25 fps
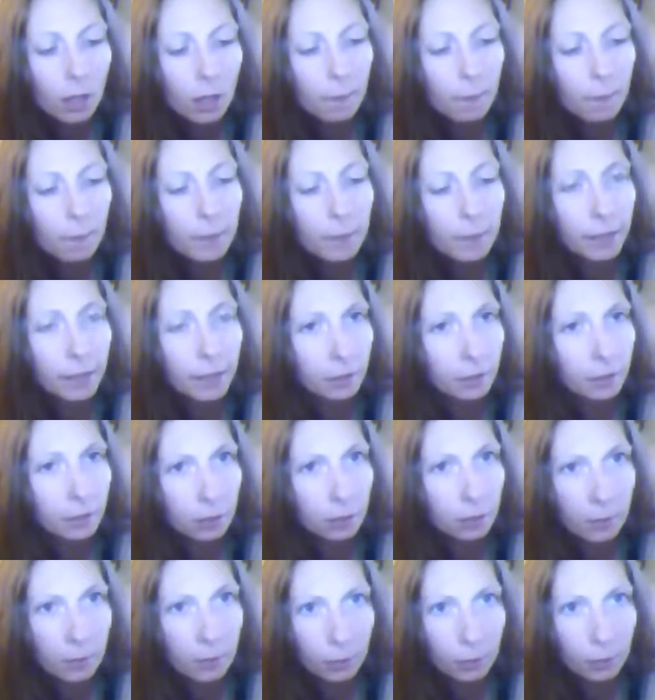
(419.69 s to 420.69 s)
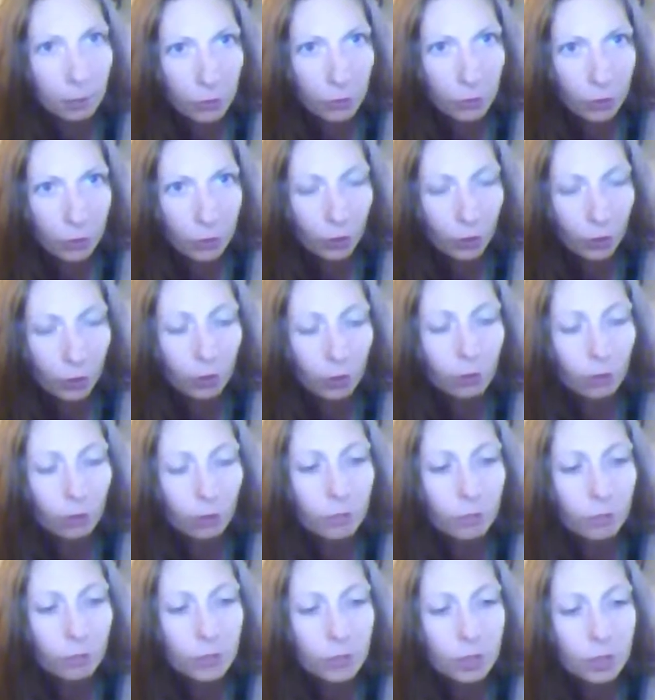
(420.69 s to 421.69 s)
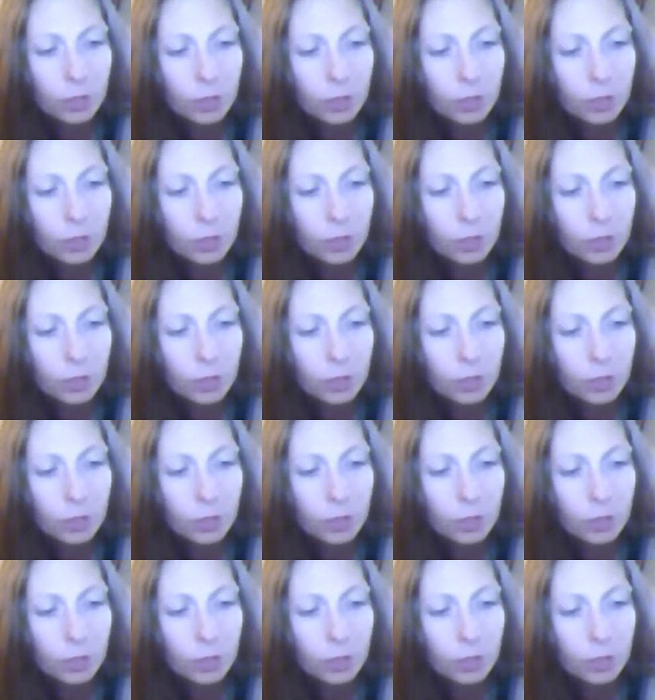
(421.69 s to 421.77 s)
being a little bit reserved,